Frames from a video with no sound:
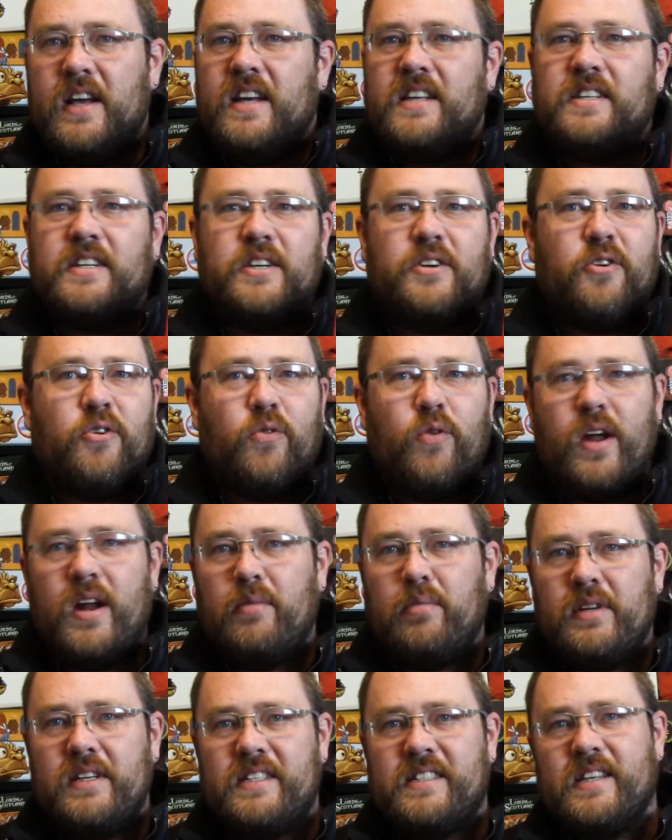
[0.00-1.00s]
It's
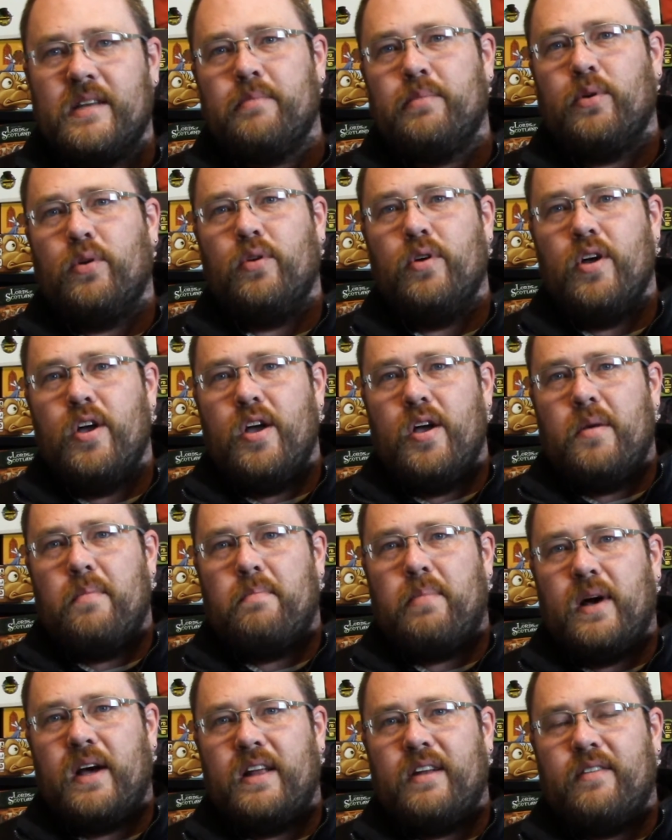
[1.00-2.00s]
incredibly simple,
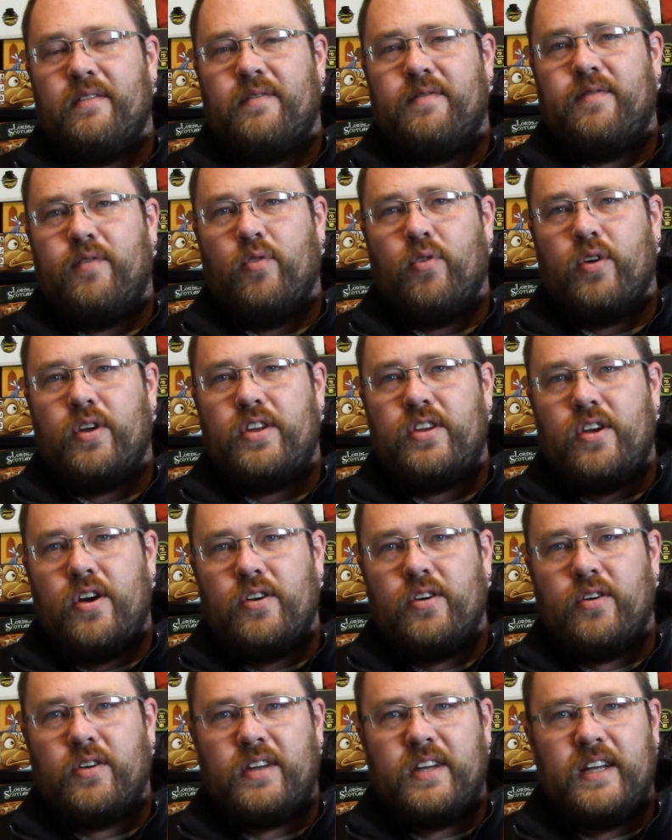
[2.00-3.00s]
but for
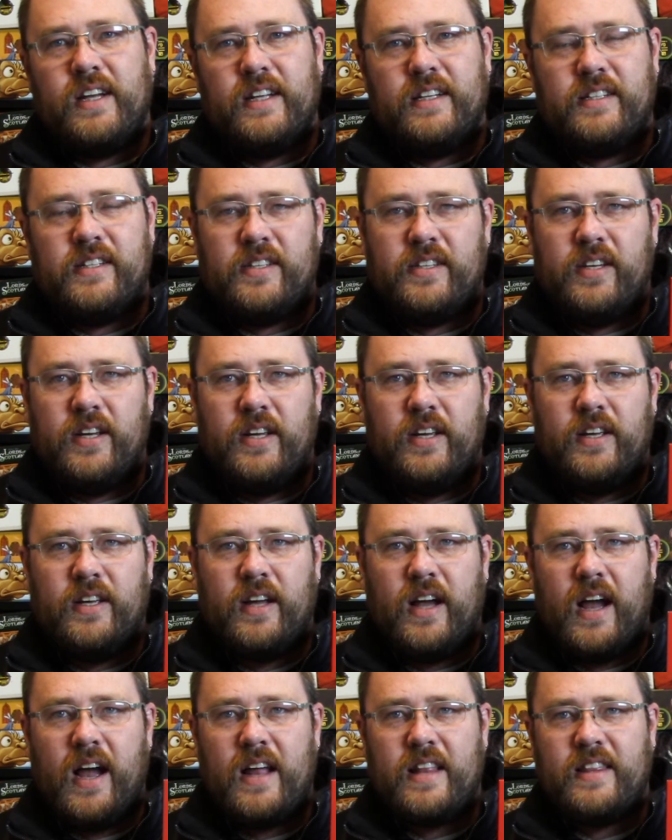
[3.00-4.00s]
younger kids,
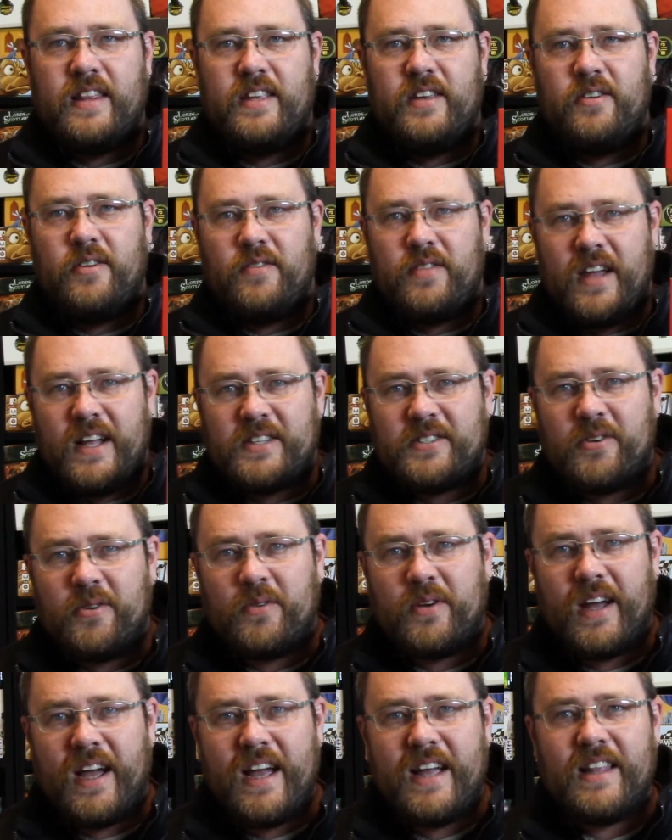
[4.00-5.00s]
that's
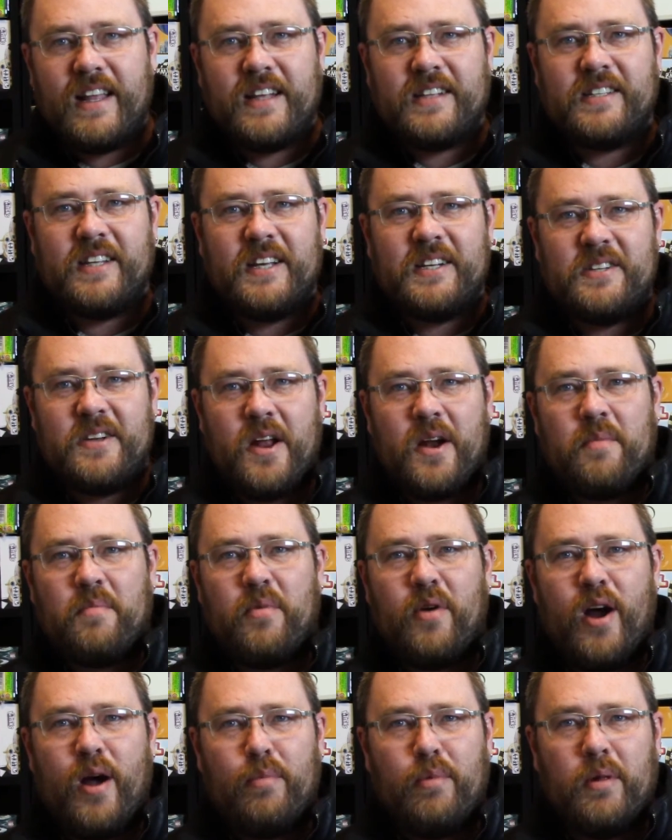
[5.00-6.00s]
okay. That's not a
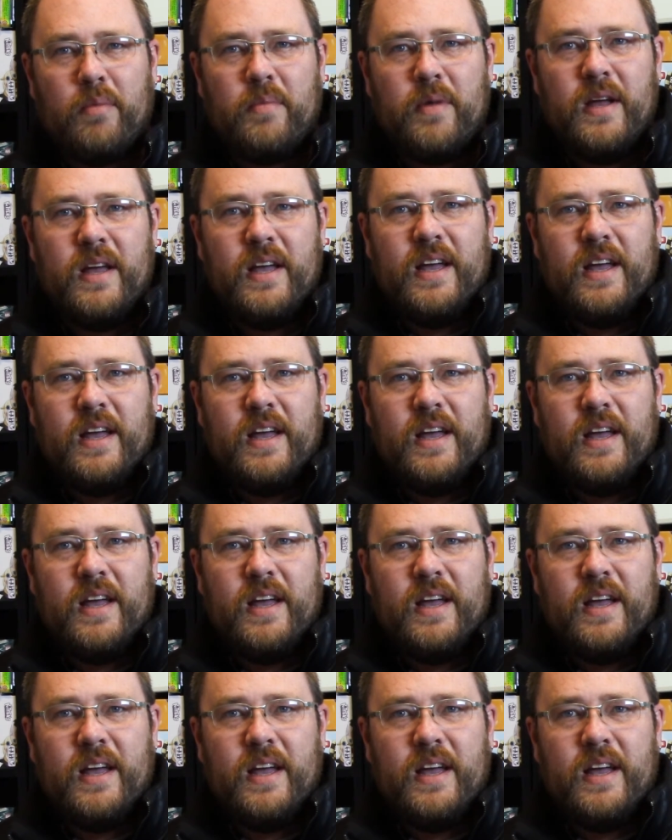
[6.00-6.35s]
problem.